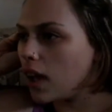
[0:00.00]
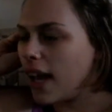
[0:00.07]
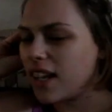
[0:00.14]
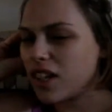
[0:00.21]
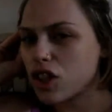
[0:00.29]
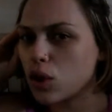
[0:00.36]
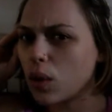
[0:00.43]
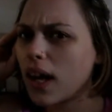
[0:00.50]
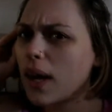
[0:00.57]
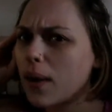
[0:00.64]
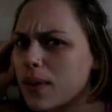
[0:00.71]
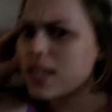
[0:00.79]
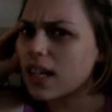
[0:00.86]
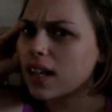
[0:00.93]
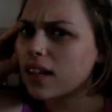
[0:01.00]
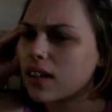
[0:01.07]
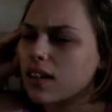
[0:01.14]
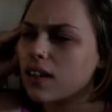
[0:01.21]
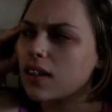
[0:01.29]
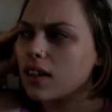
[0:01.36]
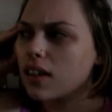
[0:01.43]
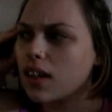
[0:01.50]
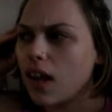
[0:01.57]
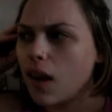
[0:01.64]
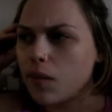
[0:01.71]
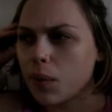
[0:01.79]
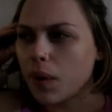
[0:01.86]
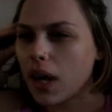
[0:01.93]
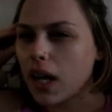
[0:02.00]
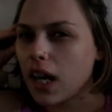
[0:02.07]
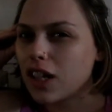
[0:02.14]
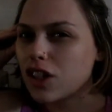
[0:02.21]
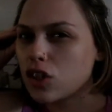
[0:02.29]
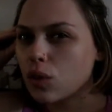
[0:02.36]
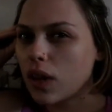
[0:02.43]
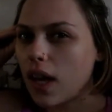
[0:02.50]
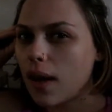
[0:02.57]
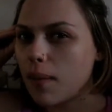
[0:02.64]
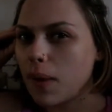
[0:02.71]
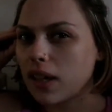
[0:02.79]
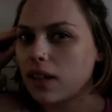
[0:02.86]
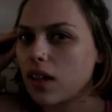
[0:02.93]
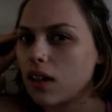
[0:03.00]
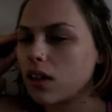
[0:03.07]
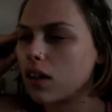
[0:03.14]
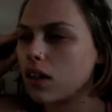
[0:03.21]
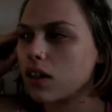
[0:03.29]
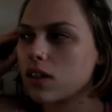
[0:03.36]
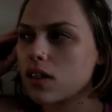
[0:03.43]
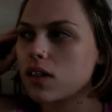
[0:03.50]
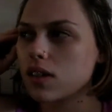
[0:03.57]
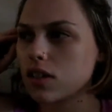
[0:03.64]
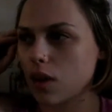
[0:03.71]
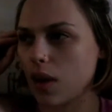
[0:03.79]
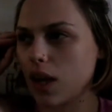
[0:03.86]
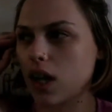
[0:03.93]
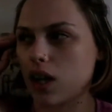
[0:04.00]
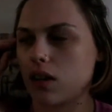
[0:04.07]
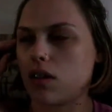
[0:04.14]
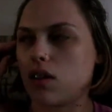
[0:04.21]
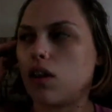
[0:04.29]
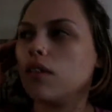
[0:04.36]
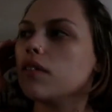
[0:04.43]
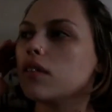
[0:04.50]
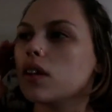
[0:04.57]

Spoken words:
And short hair was like, everyone kind of had short hair back then, so I cut it off.